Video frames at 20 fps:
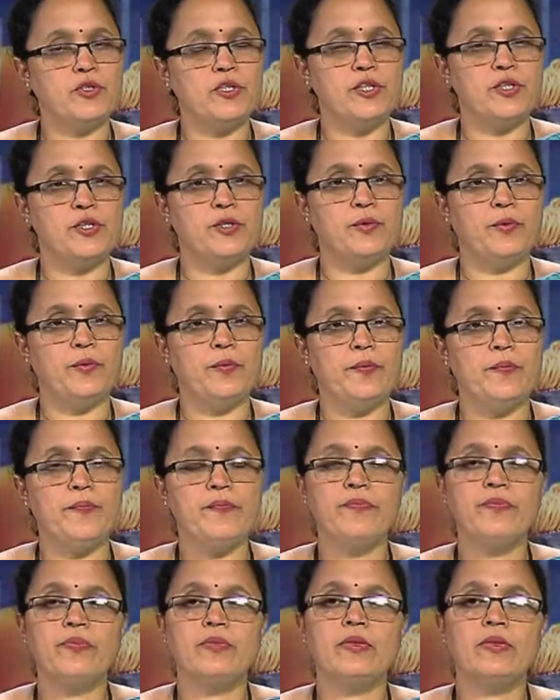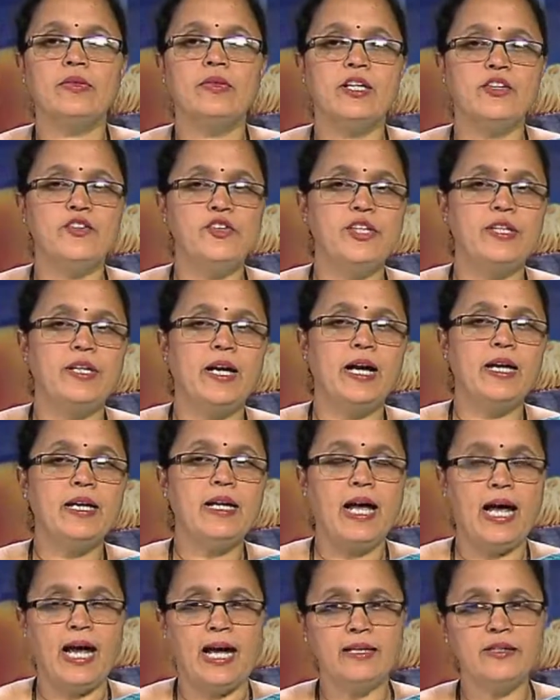tissue. The GI
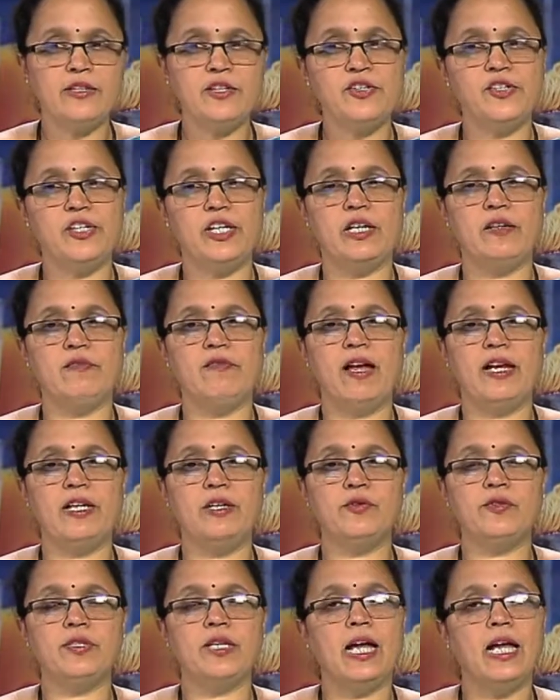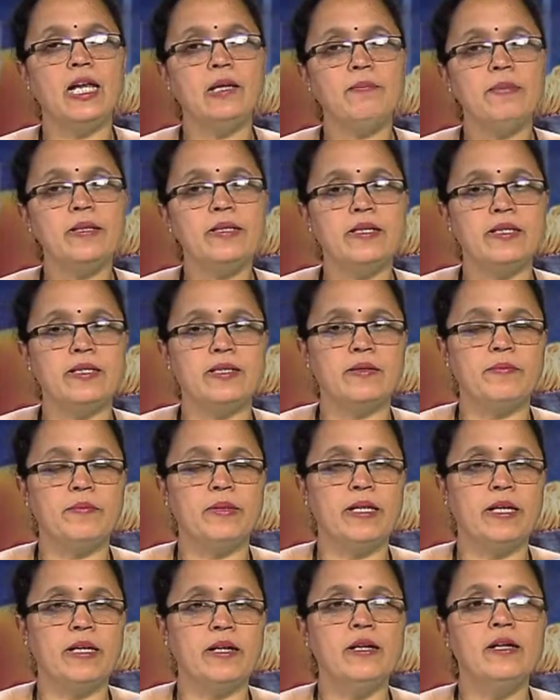and the GL values help in
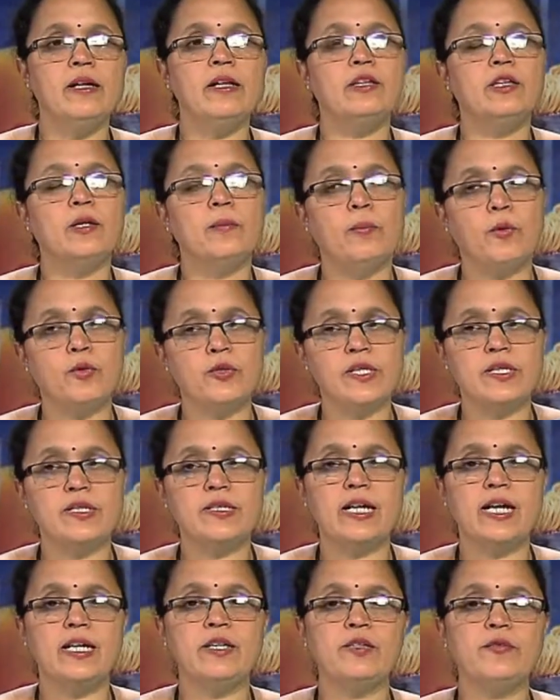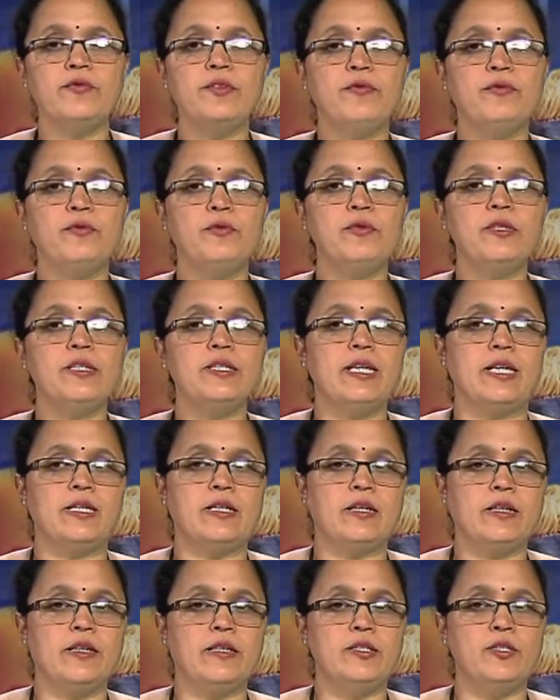determining the portion size of the foods that
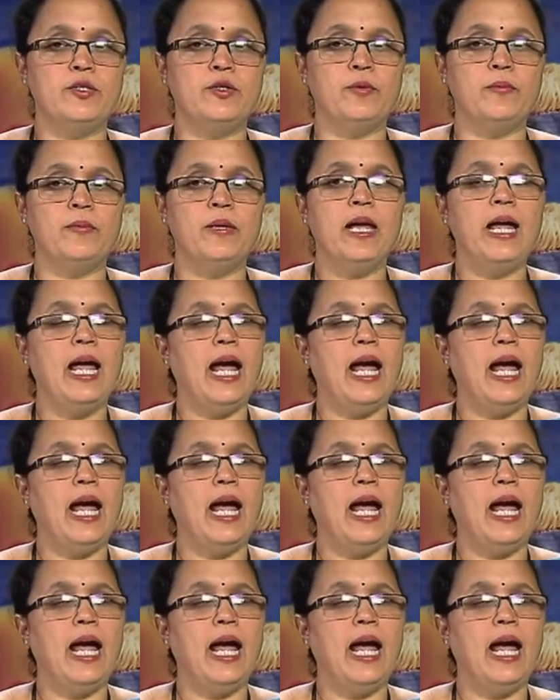are consumed